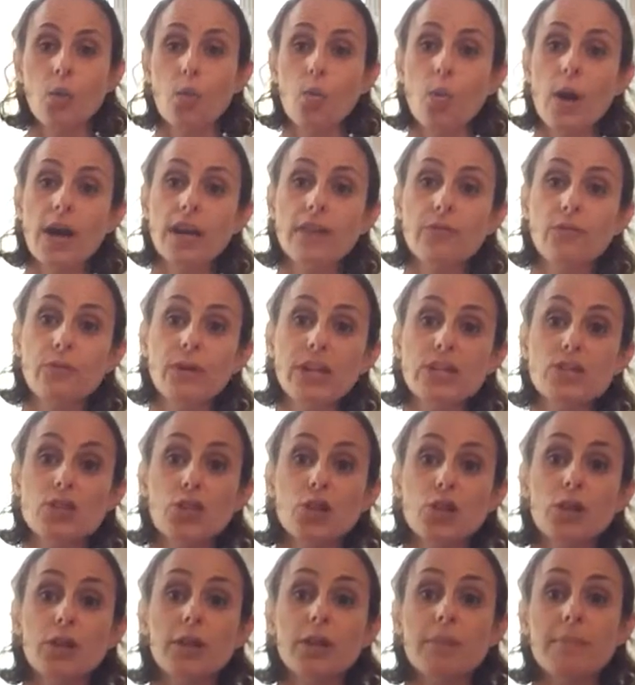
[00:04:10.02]
What if we
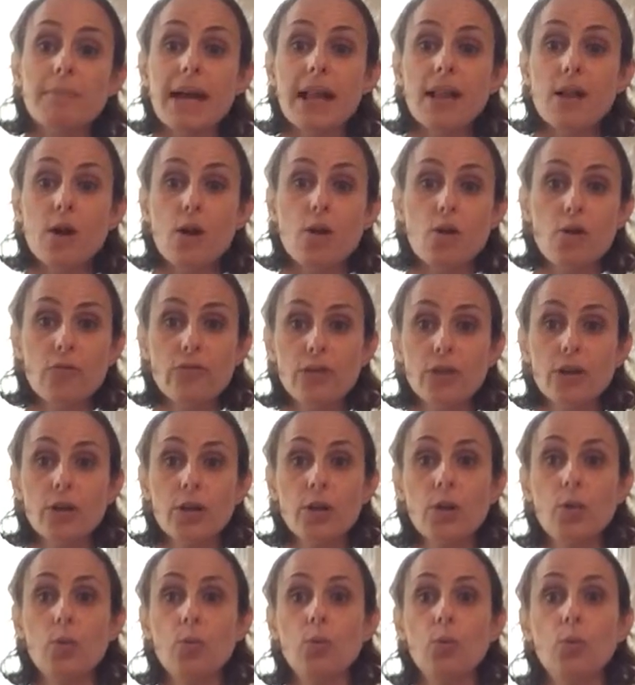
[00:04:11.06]
turn the bell
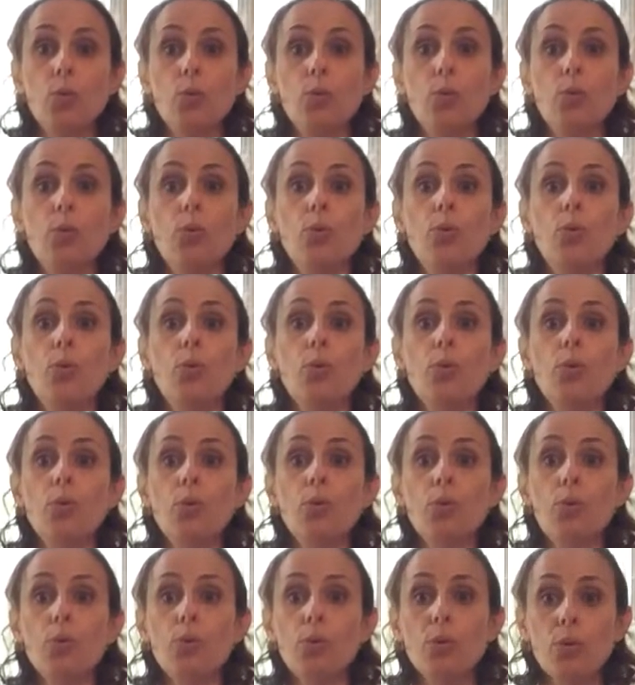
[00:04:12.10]
over?
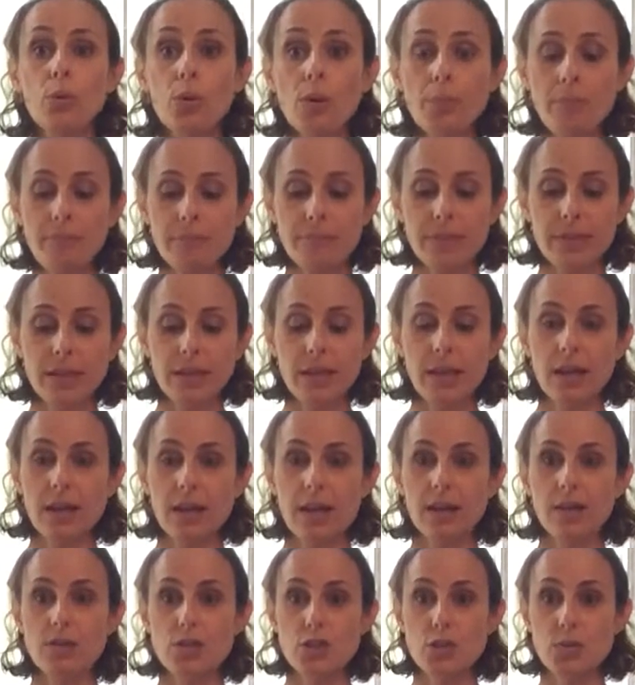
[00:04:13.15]
Whoop.
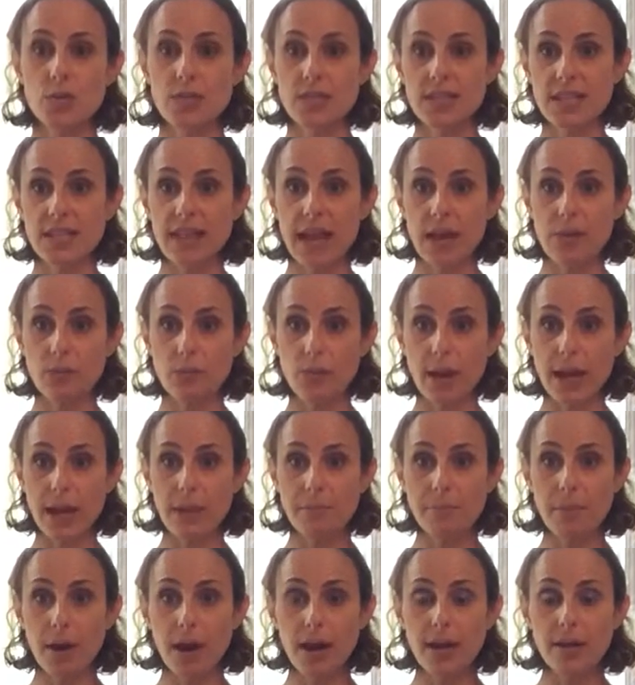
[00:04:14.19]
Do you see that
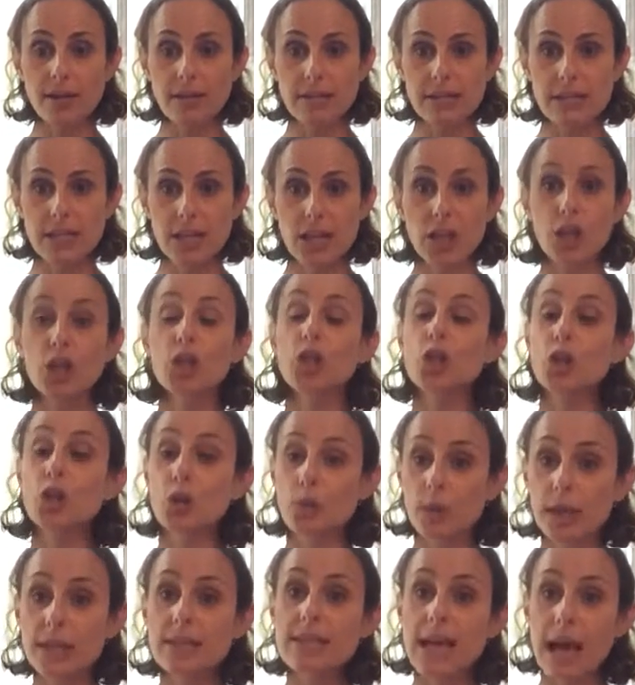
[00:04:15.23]
red part? You
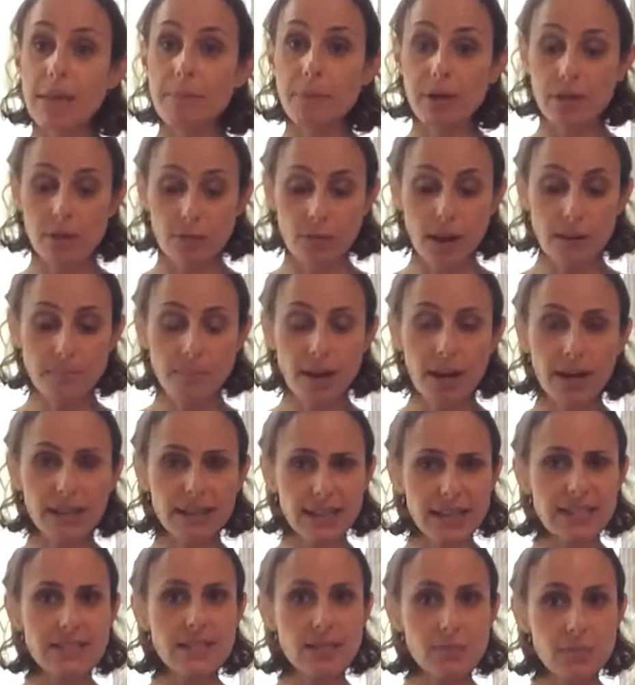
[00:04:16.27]
can tap on the red part.
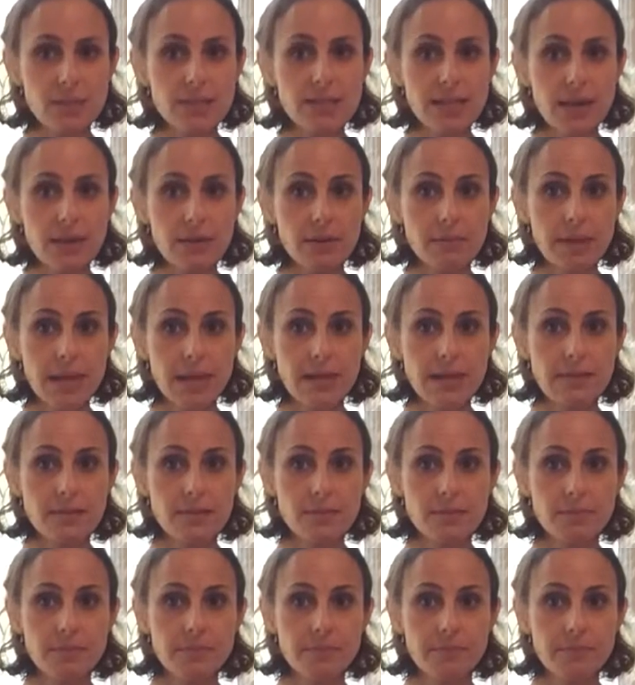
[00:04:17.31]
Let's see what sound it makes.